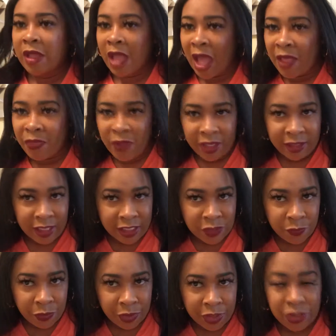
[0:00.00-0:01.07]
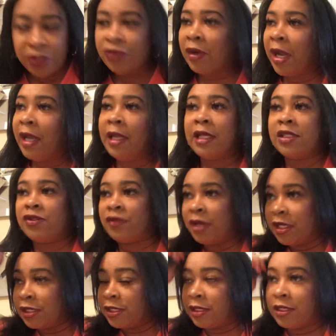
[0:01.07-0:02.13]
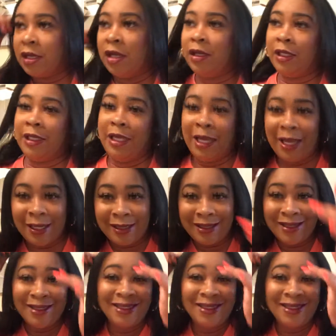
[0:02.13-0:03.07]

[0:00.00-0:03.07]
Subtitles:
I think that's pretty straight, as straight as it's gonna get.